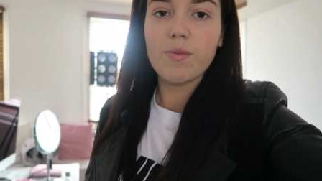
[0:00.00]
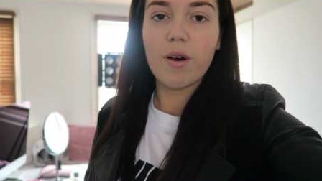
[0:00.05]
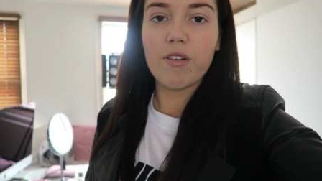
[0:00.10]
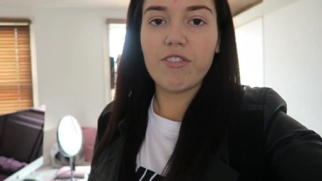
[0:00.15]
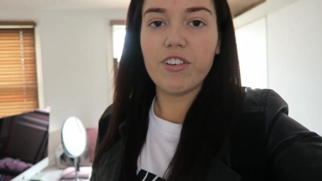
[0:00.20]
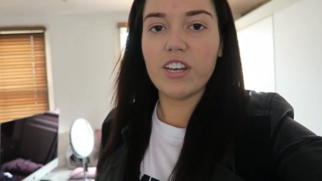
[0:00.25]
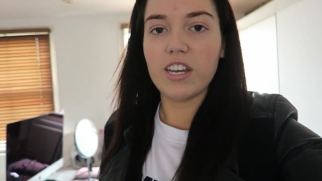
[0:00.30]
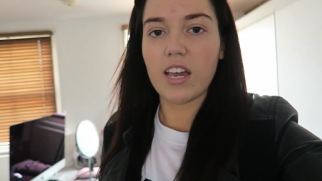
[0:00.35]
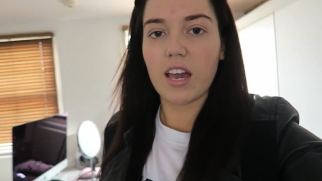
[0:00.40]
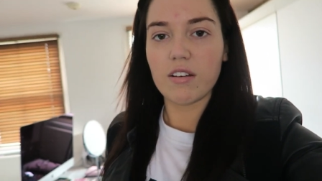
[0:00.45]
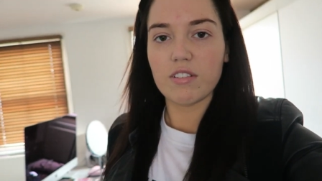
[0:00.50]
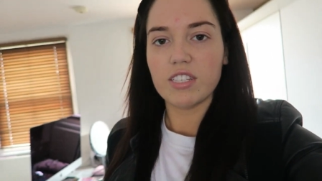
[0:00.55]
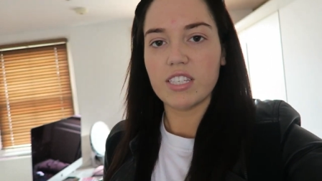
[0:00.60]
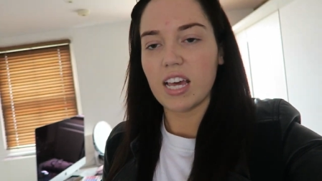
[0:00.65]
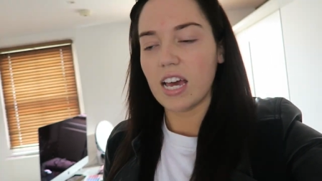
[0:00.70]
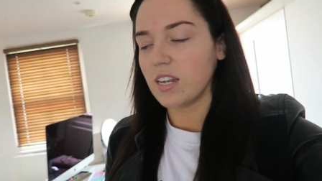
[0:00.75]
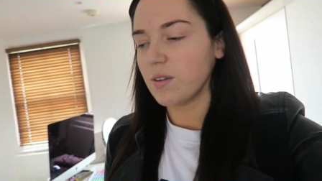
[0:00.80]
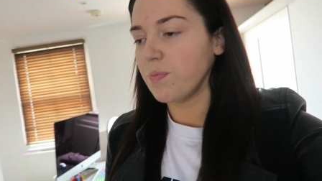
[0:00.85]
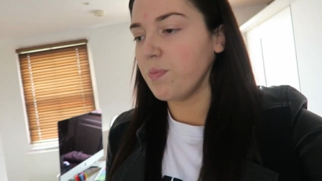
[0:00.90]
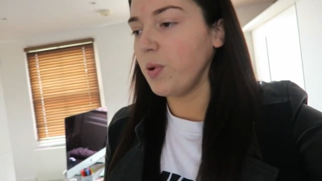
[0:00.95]
of my video
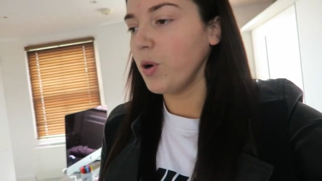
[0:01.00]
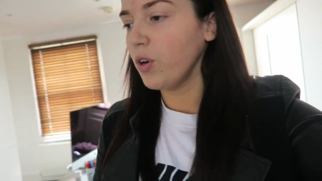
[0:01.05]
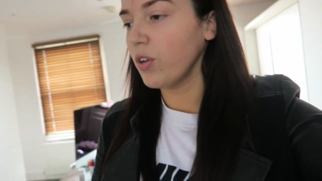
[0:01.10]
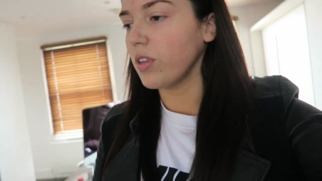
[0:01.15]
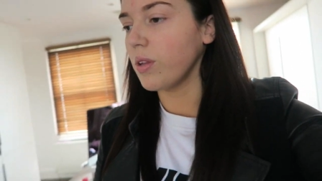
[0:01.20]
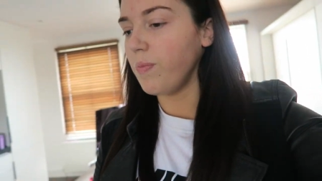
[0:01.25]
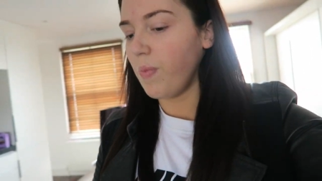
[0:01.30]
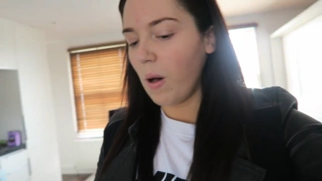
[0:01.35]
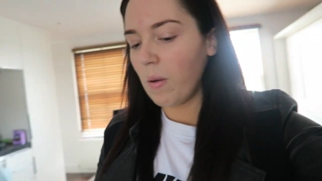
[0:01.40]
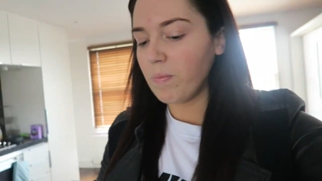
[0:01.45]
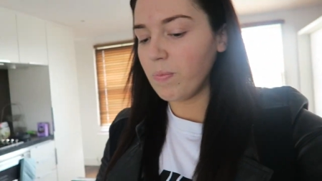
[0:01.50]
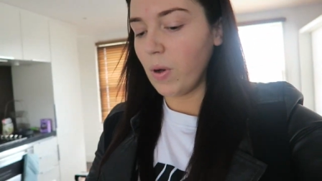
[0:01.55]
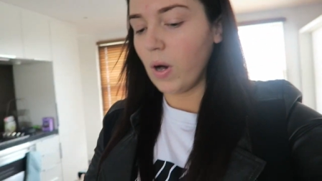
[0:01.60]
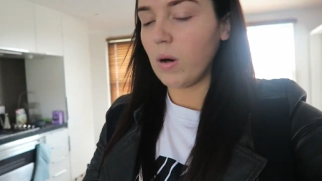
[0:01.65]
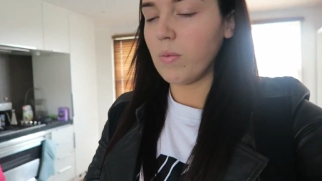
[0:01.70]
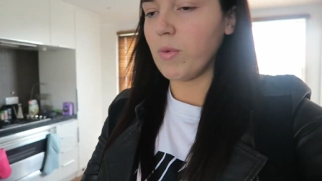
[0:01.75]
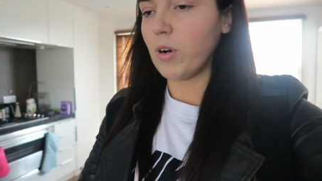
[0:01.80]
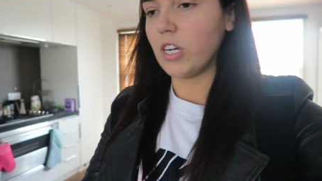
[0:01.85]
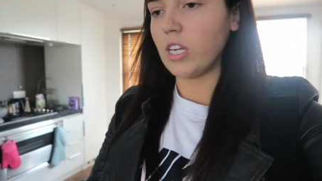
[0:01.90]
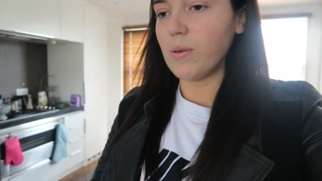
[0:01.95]
said put the
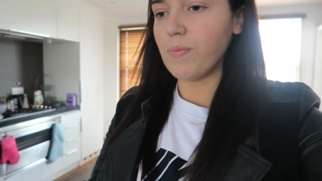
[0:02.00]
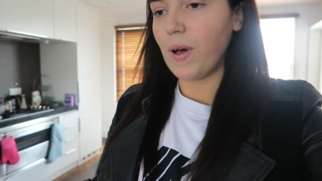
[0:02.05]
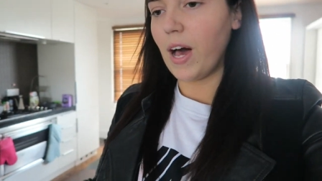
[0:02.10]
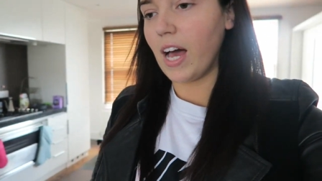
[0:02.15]
pom-pom on your